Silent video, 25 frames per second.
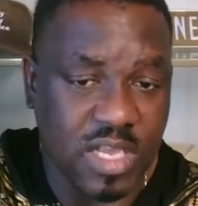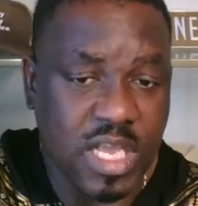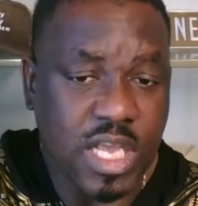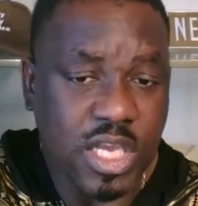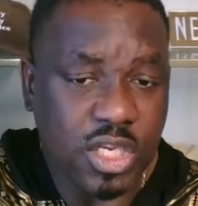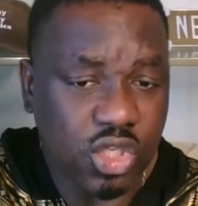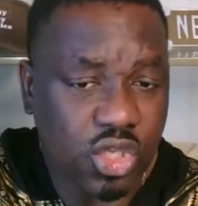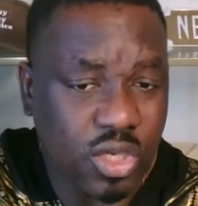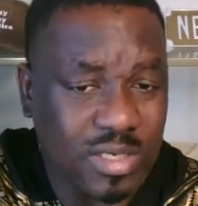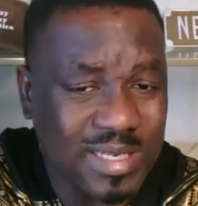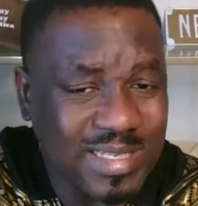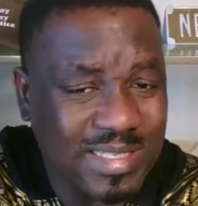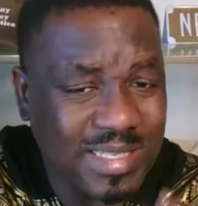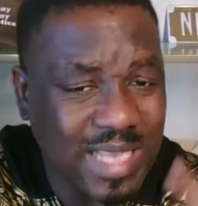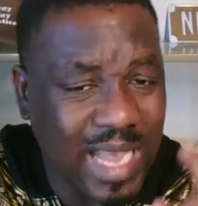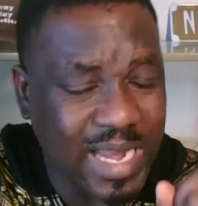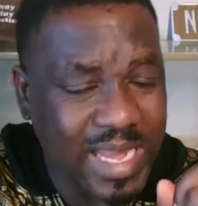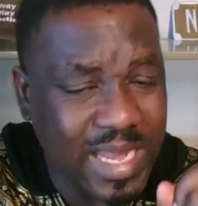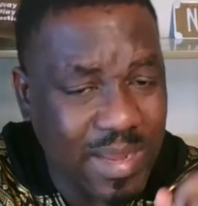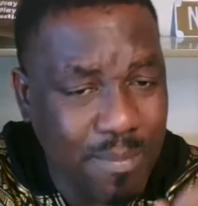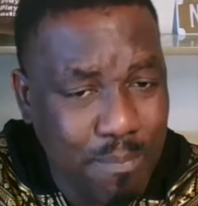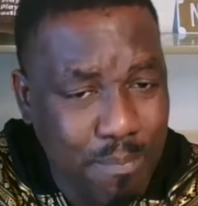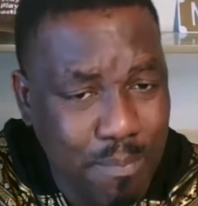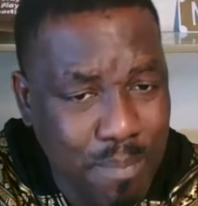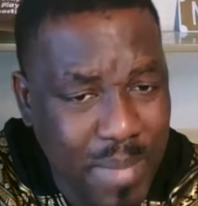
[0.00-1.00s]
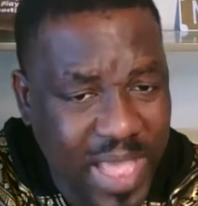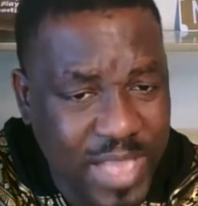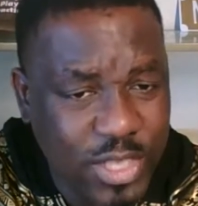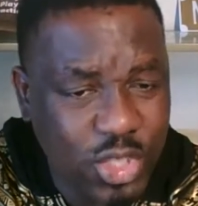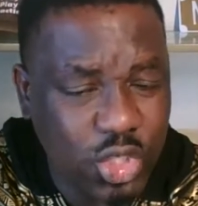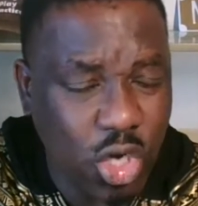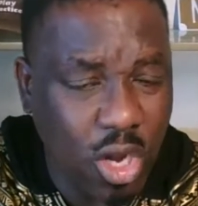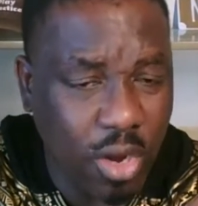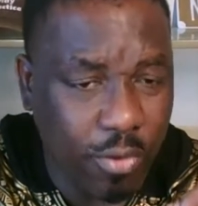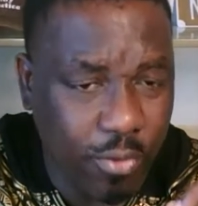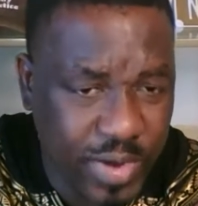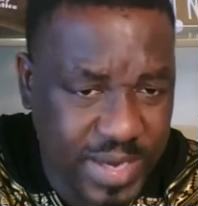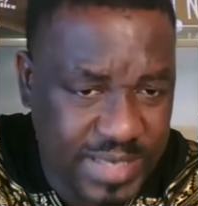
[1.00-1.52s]
So these are the
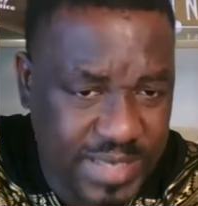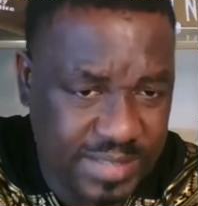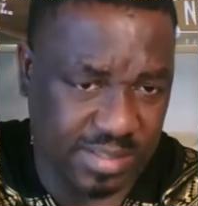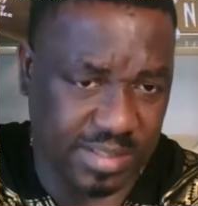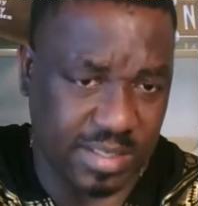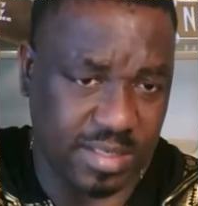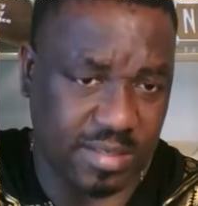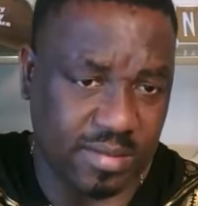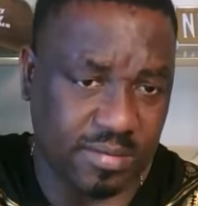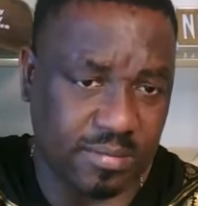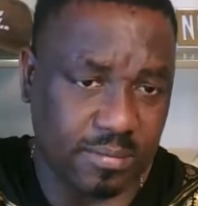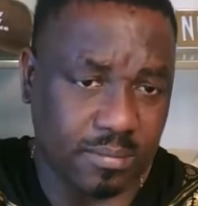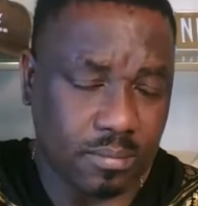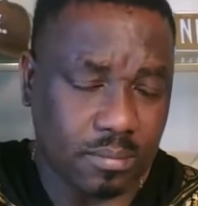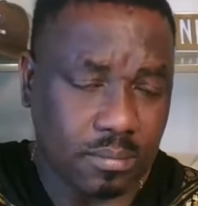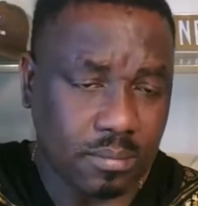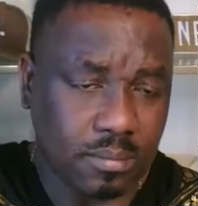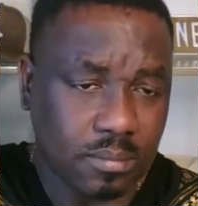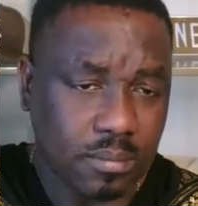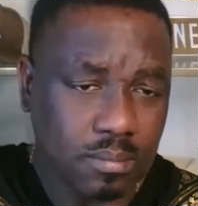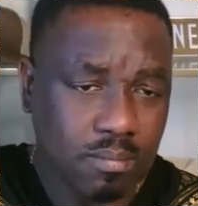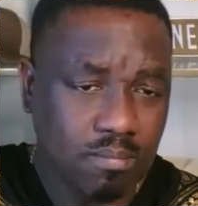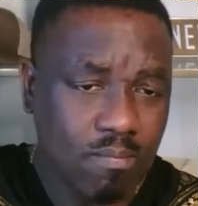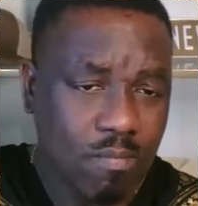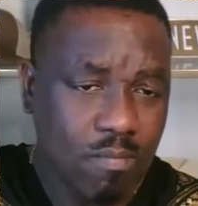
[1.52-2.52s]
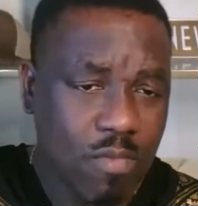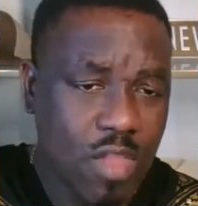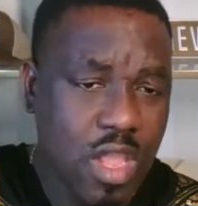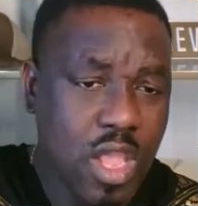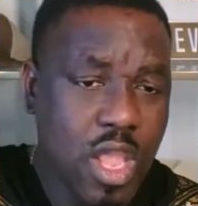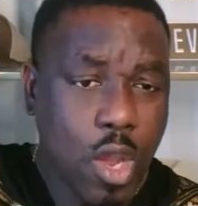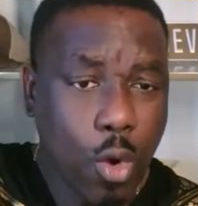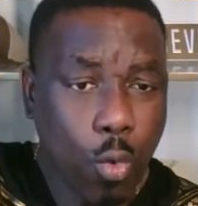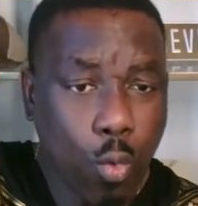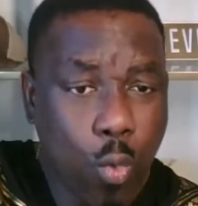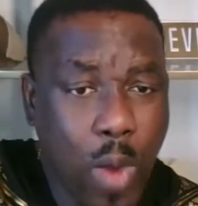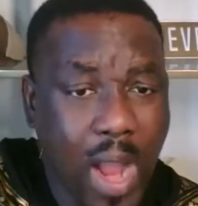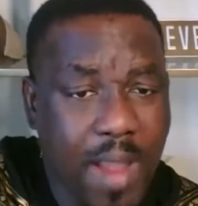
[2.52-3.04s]
major reasons
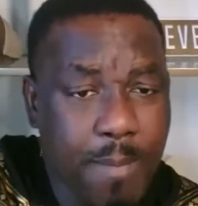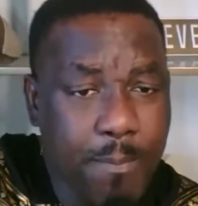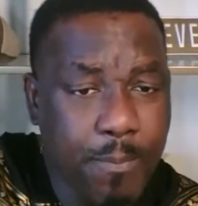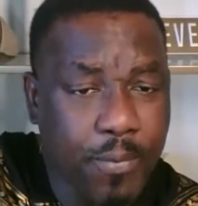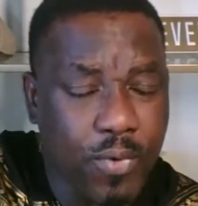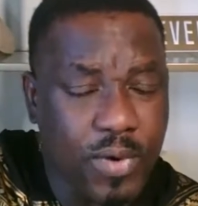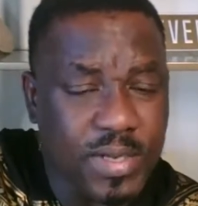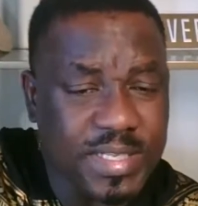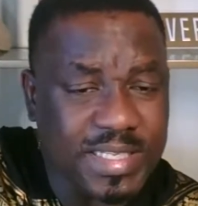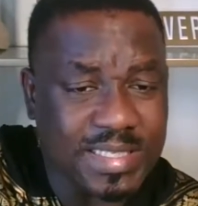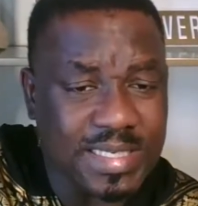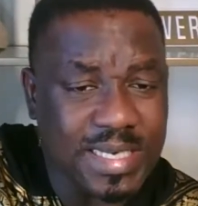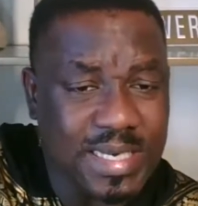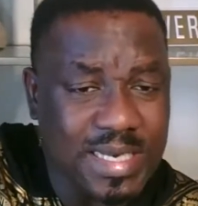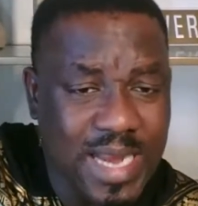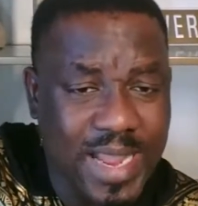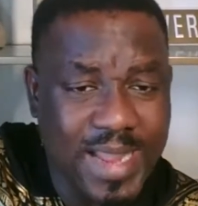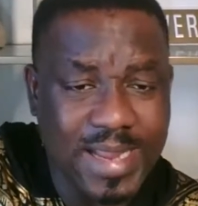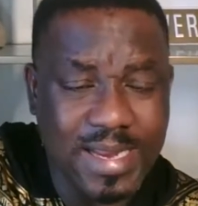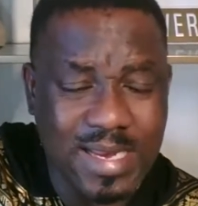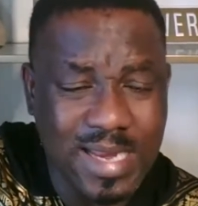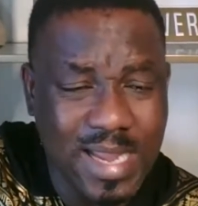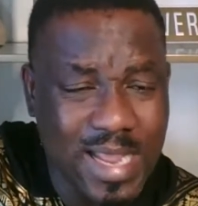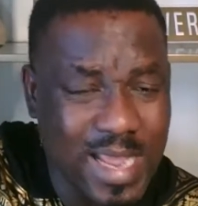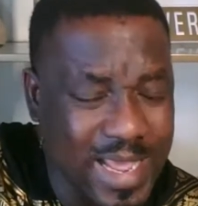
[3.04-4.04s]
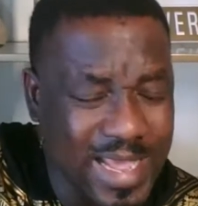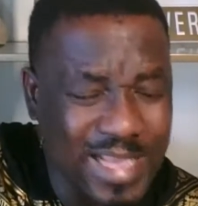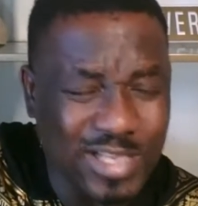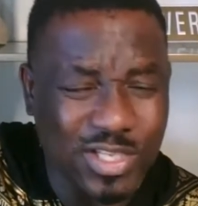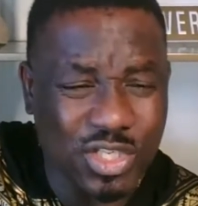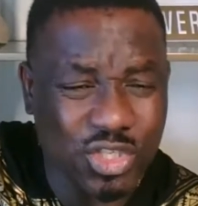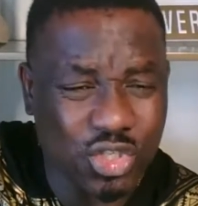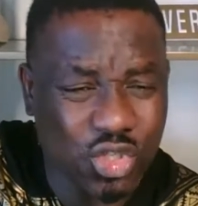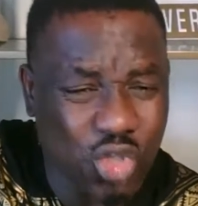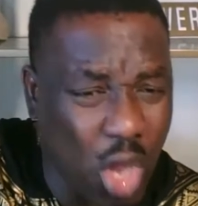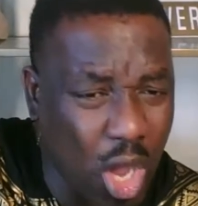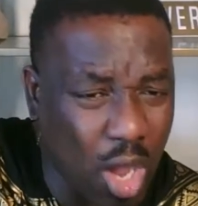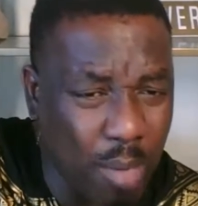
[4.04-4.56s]
why protein lately
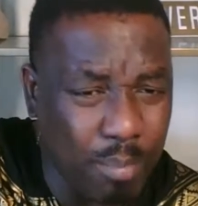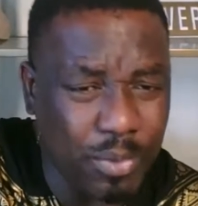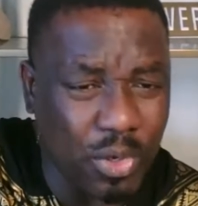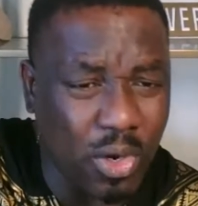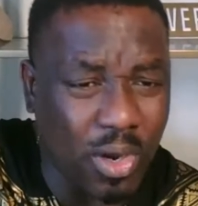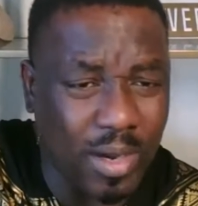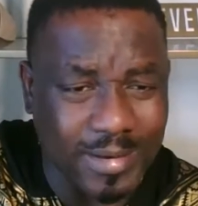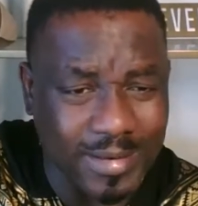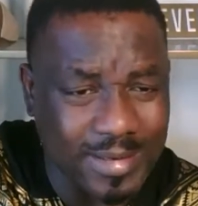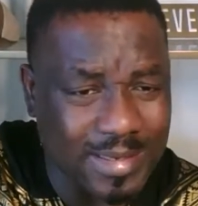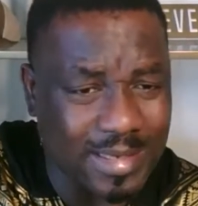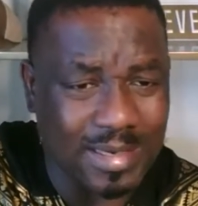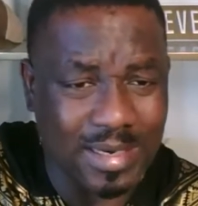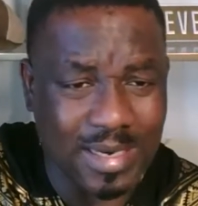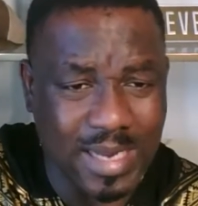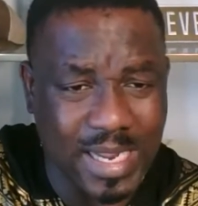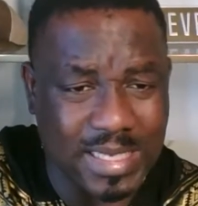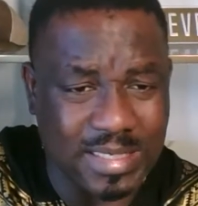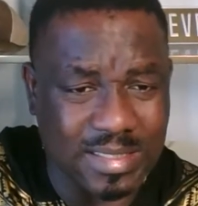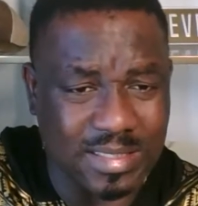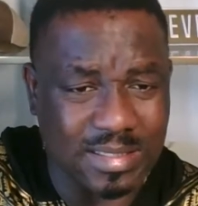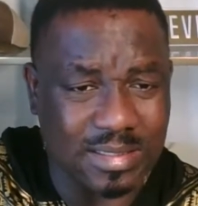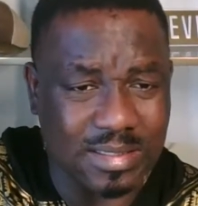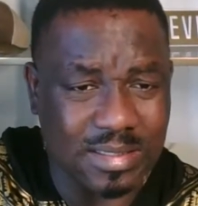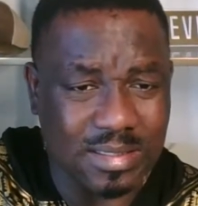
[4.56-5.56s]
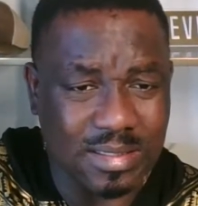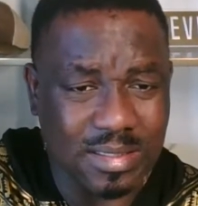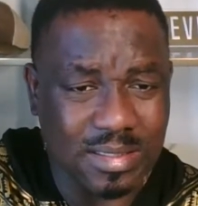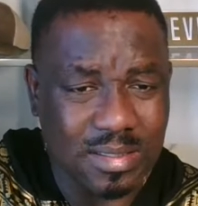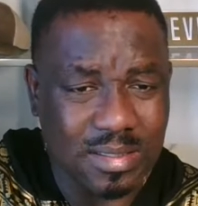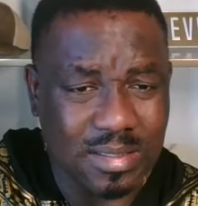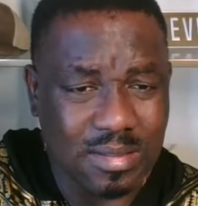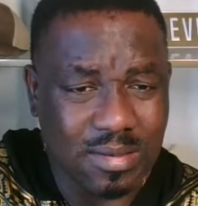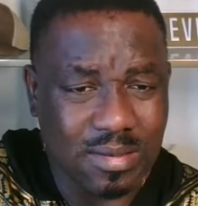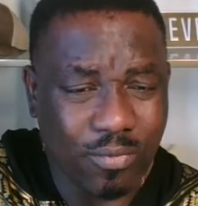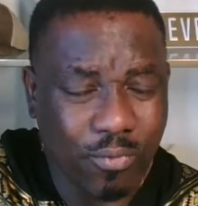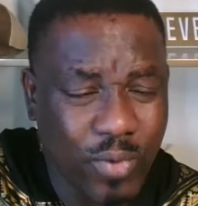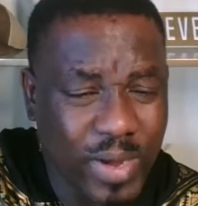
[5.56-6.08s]
is top on the list
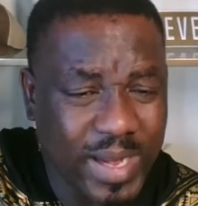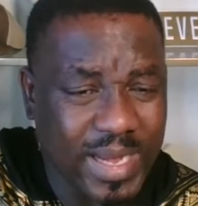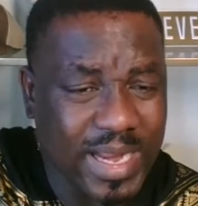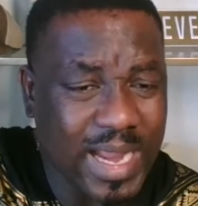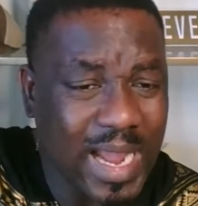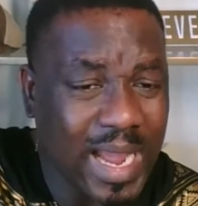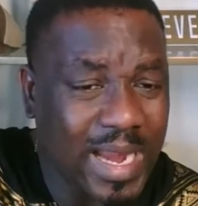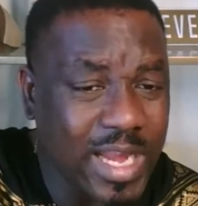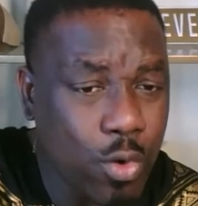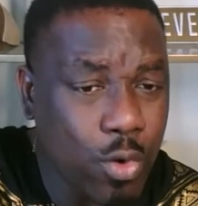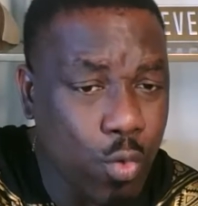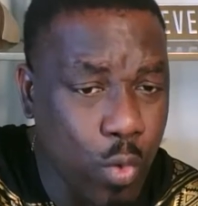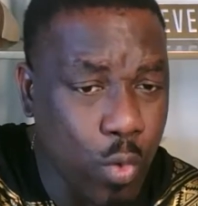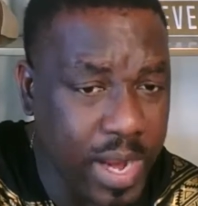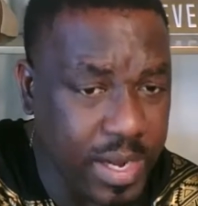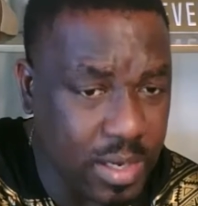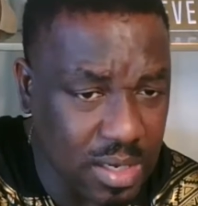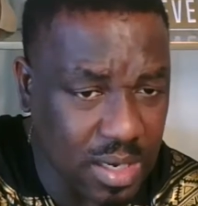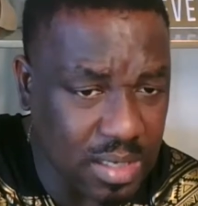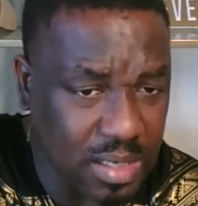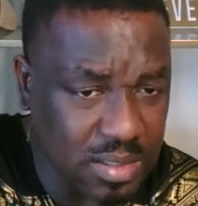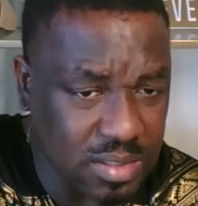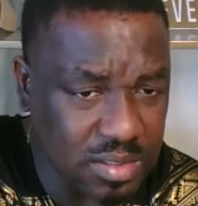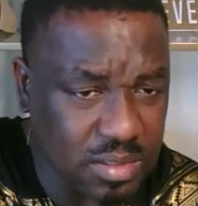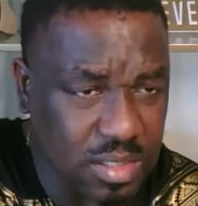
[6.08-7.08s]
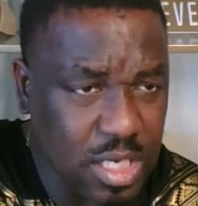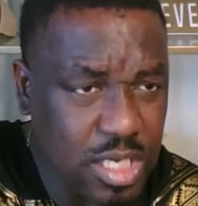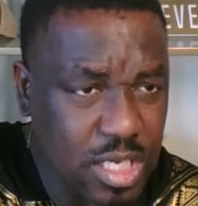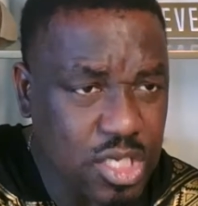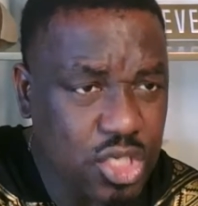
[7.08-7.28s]
regarding weight loss.